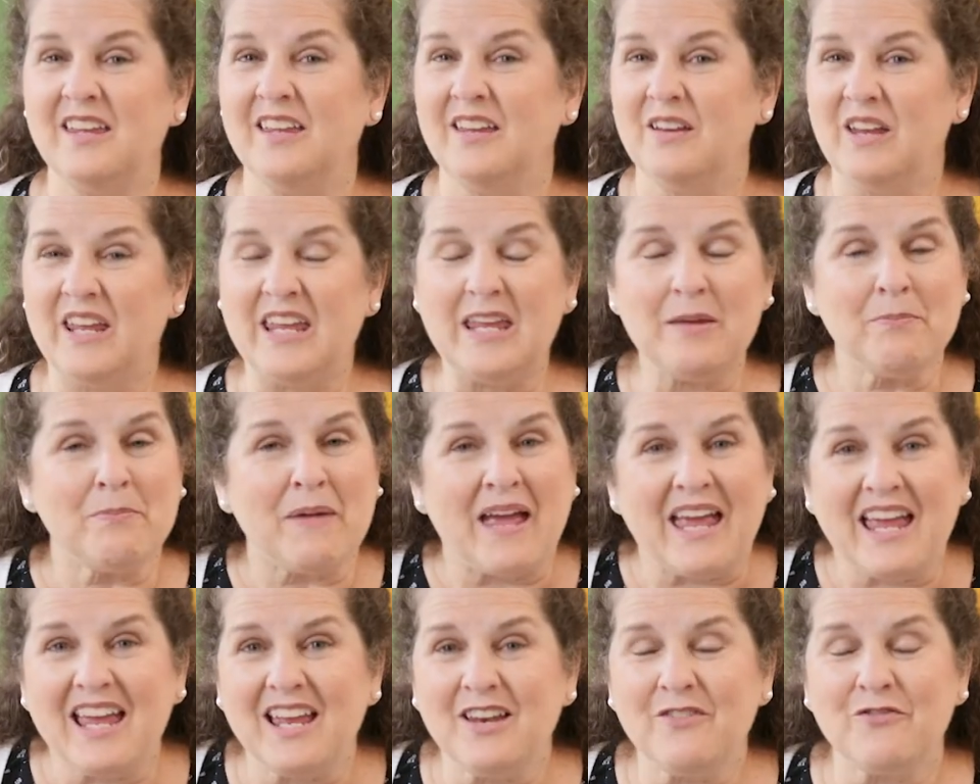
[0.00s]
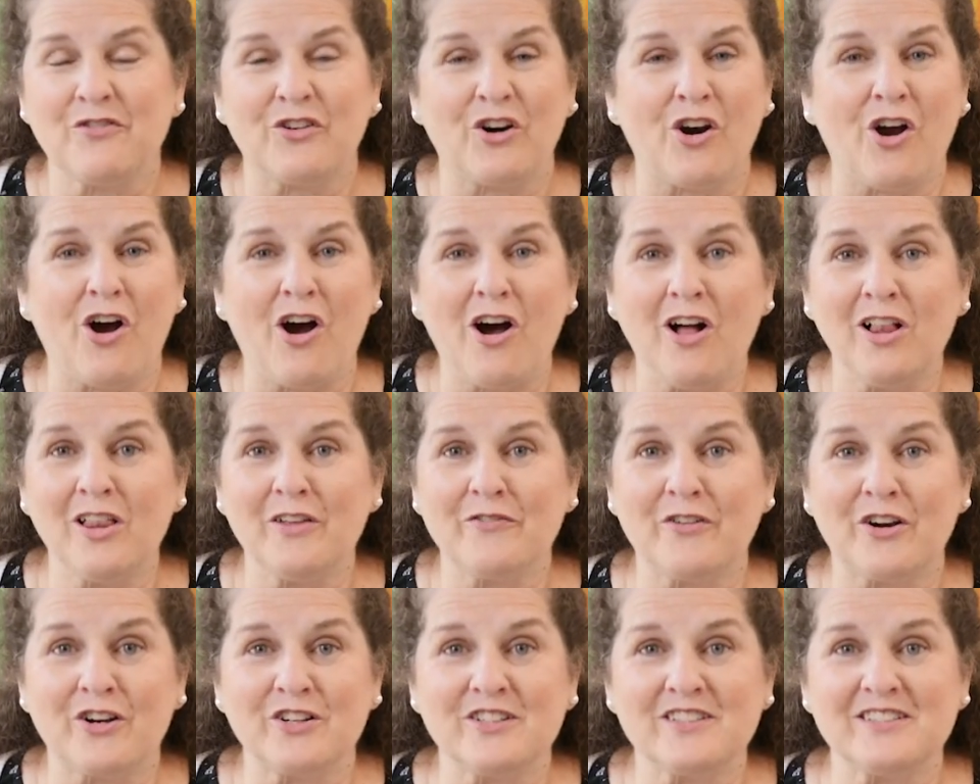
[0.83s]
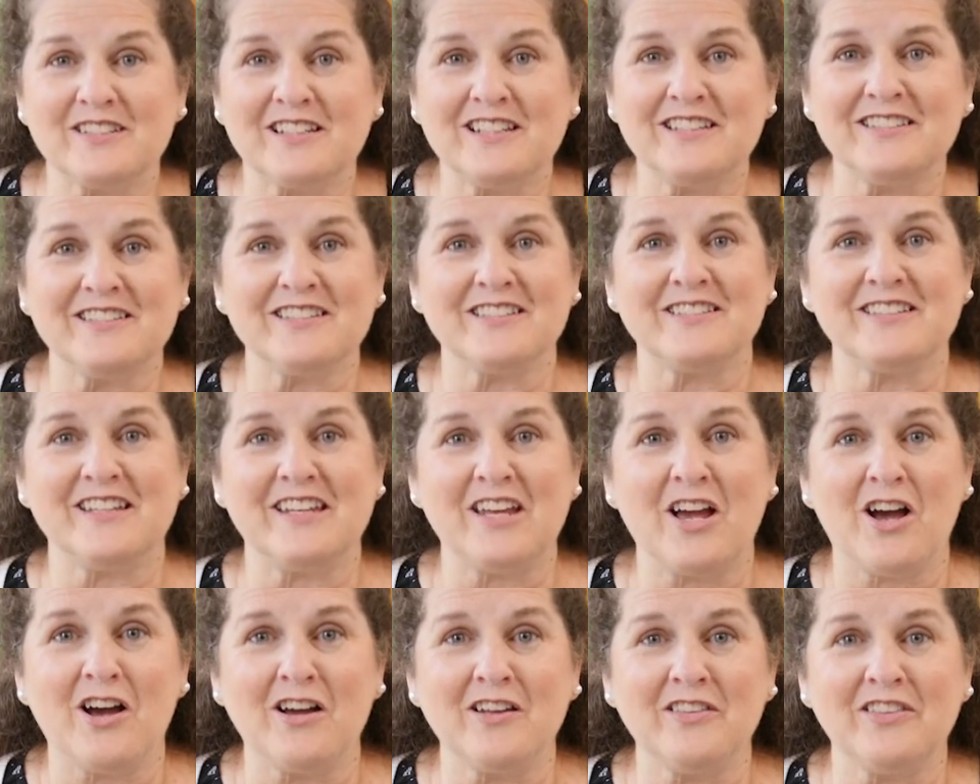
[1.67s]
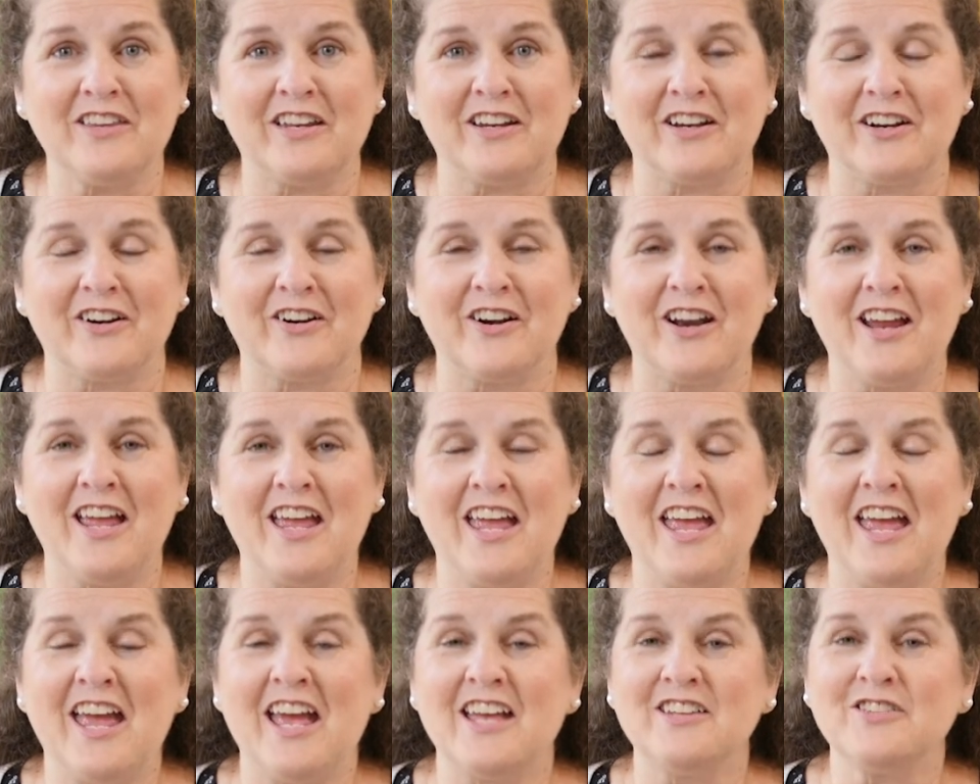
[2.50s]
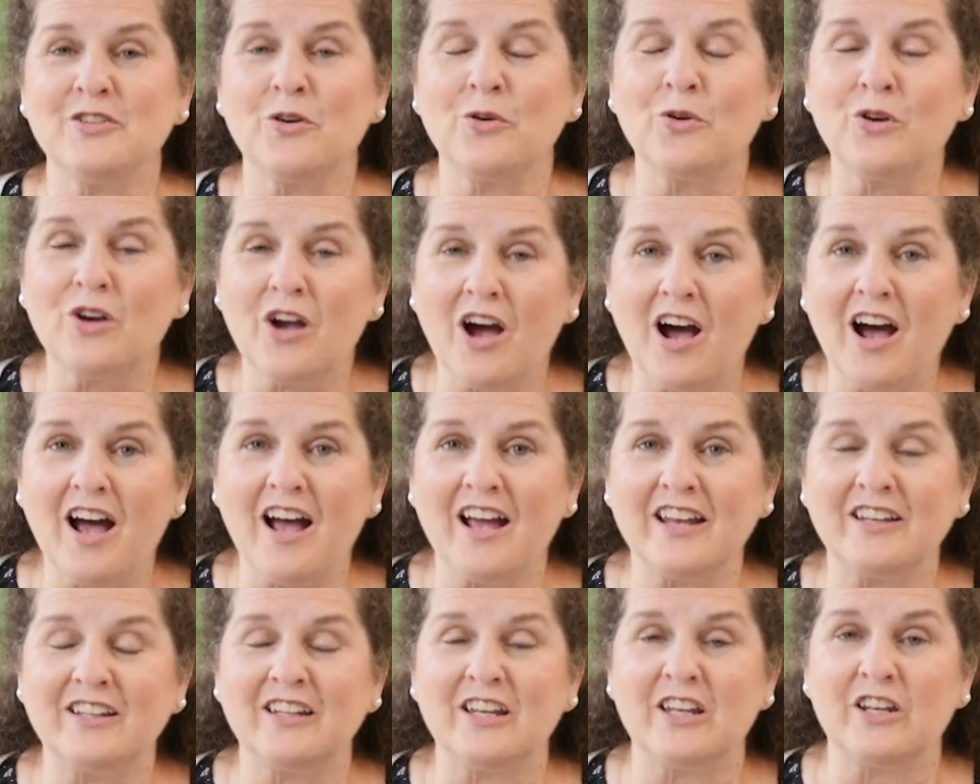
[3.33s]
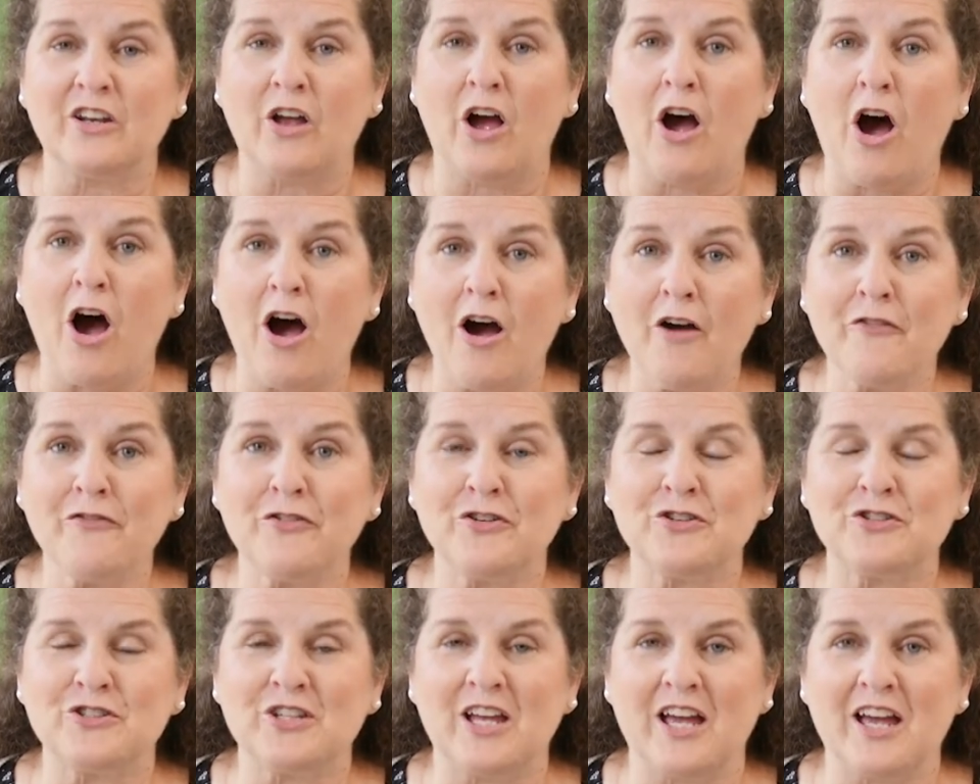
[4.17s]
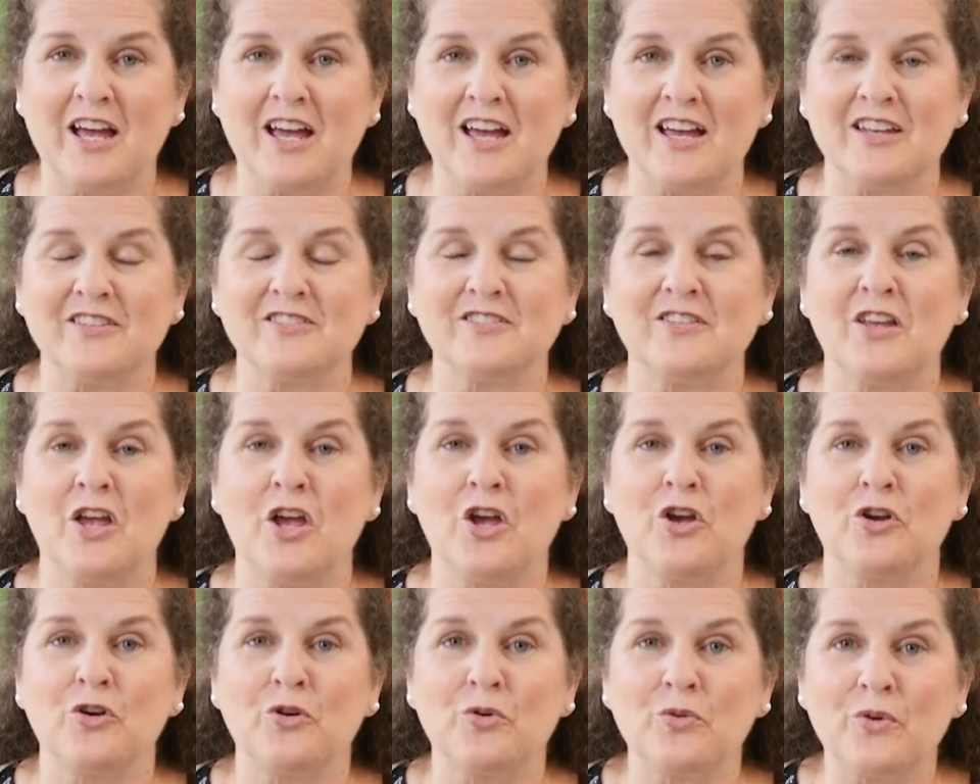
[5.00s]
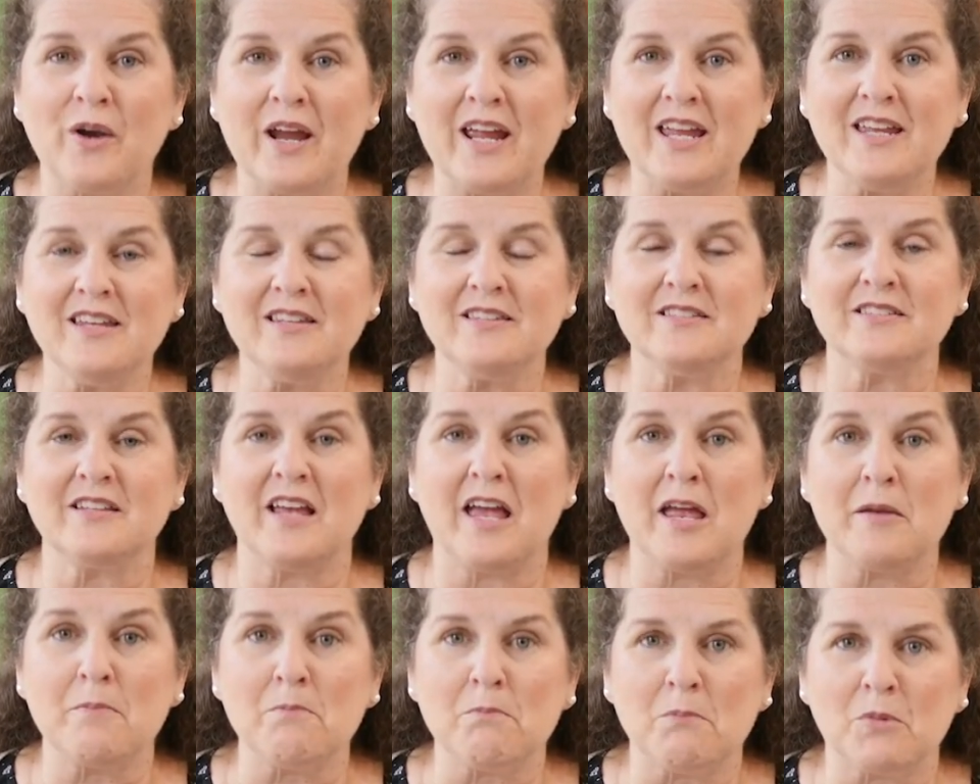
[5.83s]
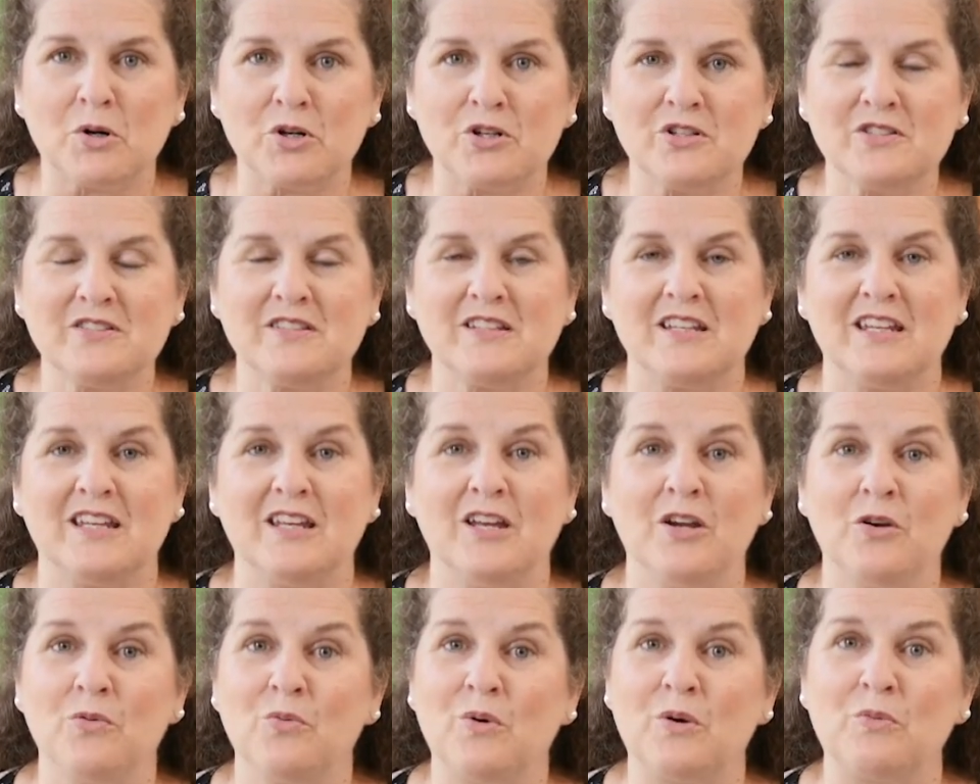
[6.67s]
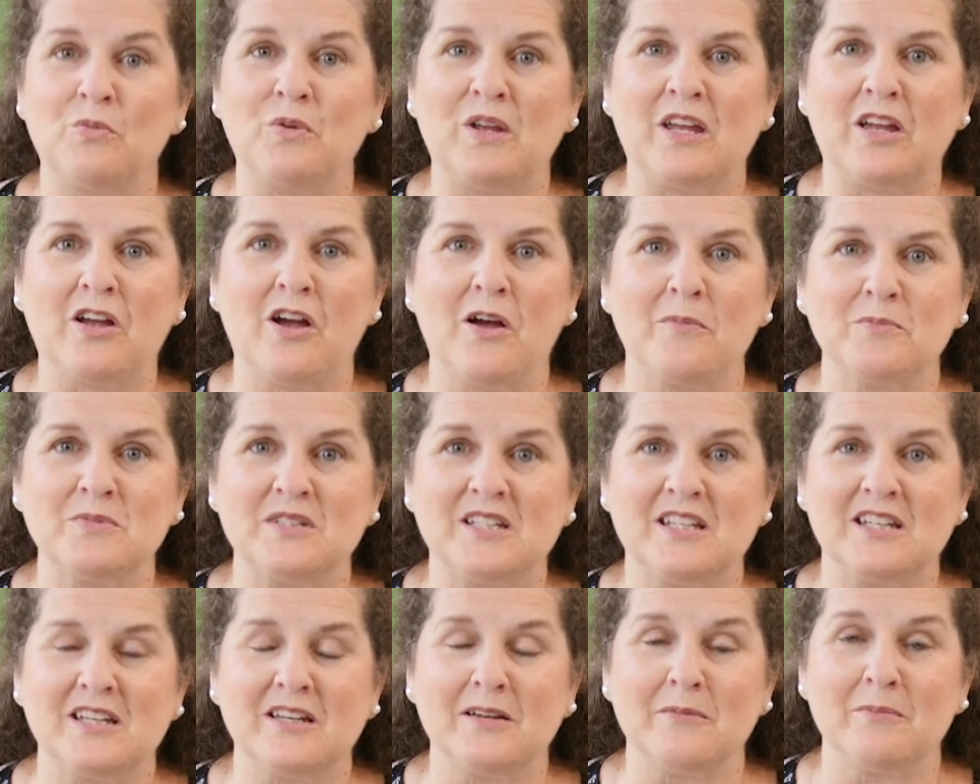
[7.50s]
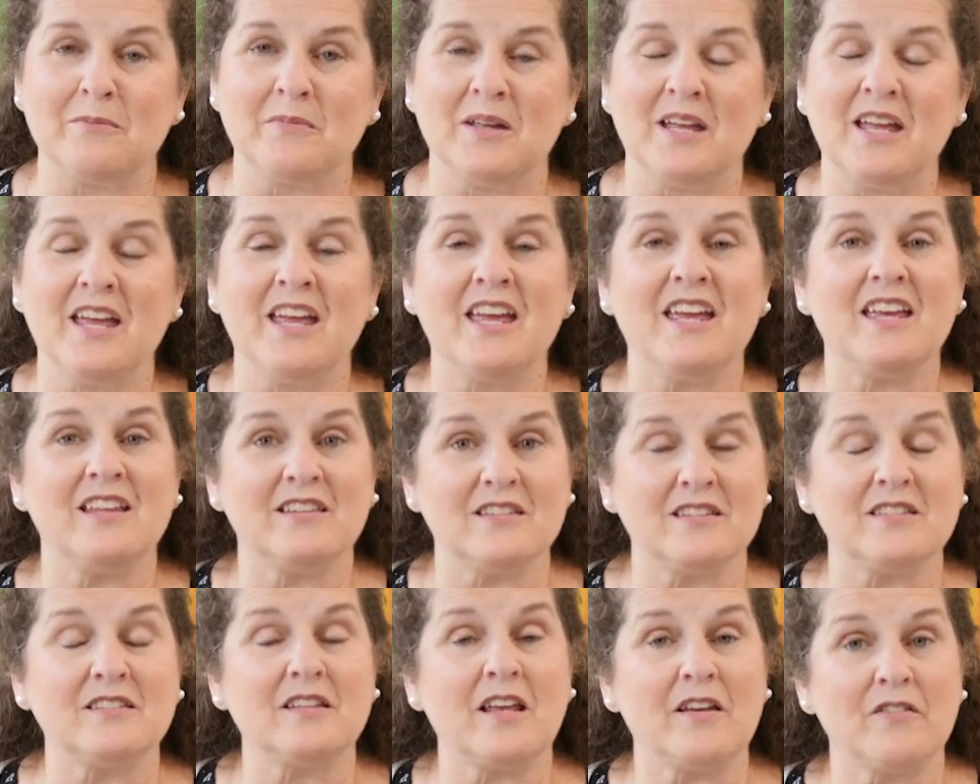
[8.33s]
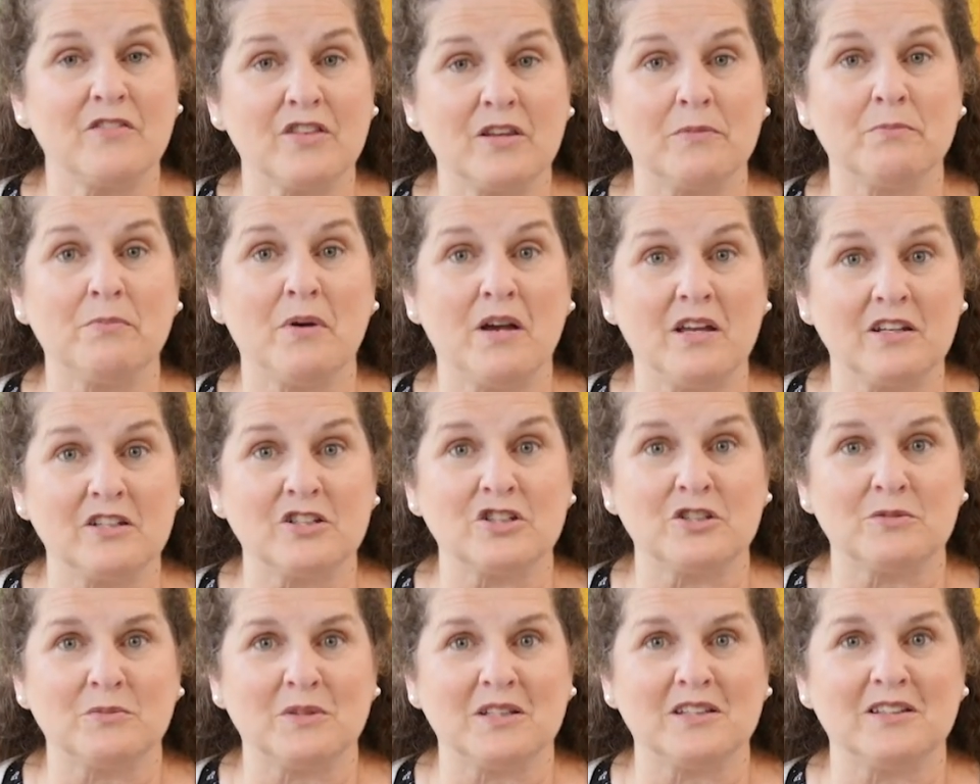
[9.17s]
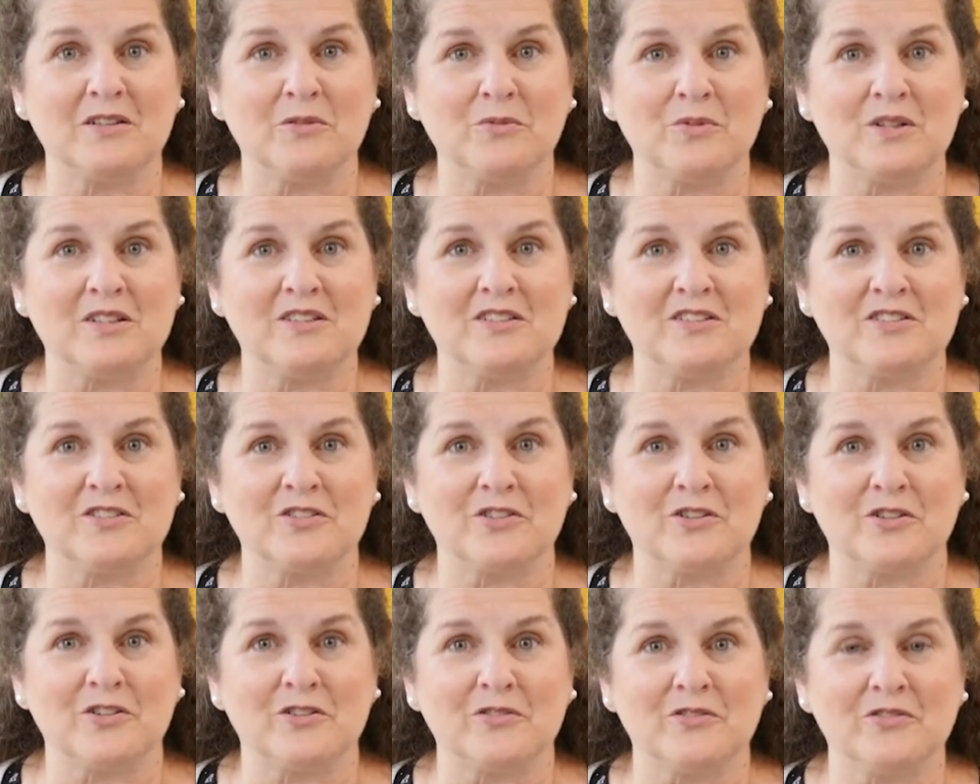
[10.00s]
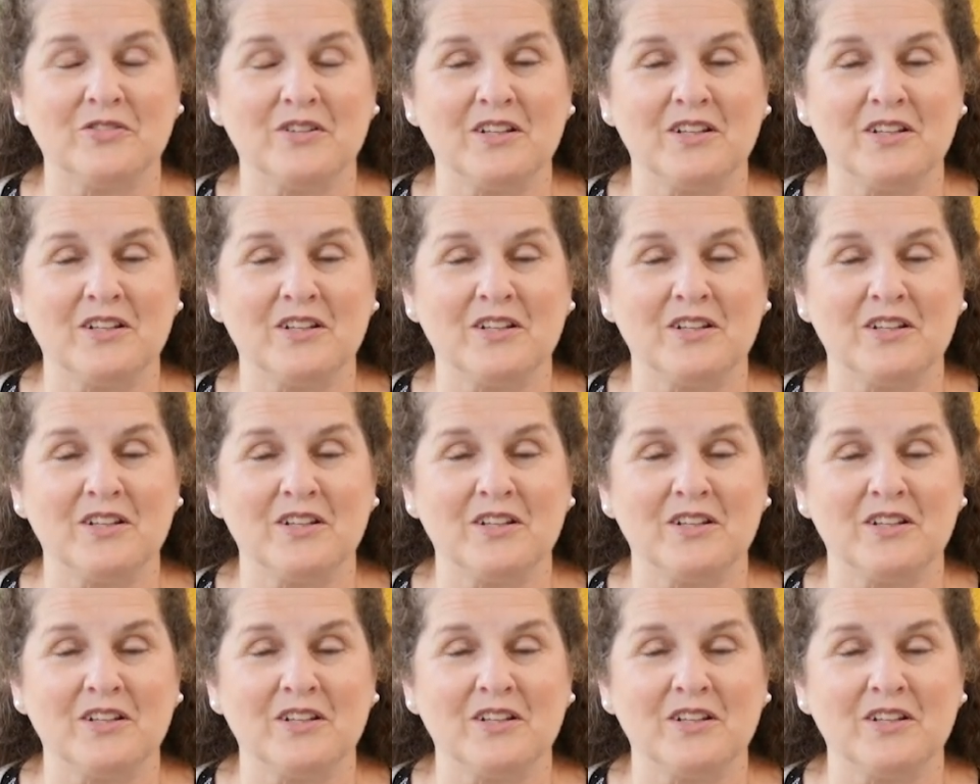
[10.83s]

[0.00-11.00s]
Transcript: he paid for all of our sins as He hung there. And so God can offer to us grace and mercy when we come to Him instead of the punishment that we deserve.